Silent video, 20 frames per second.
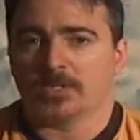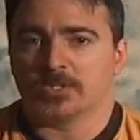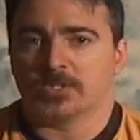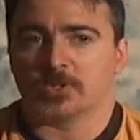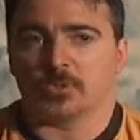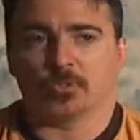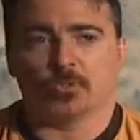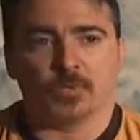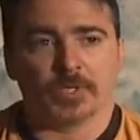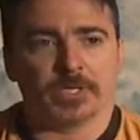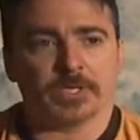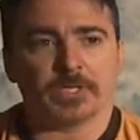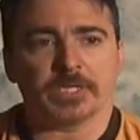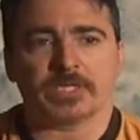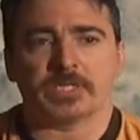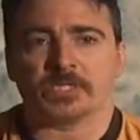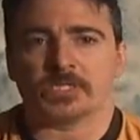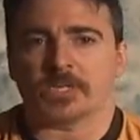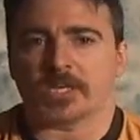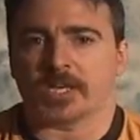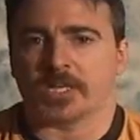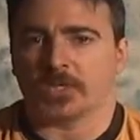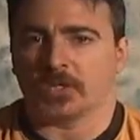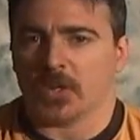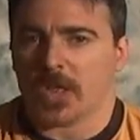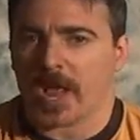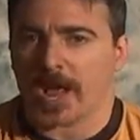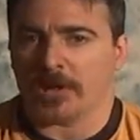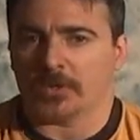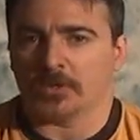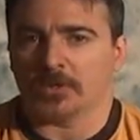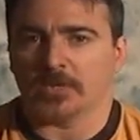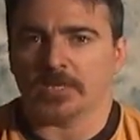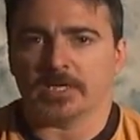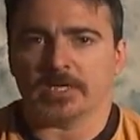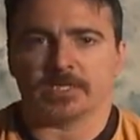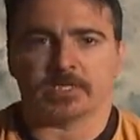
to really sing loudly,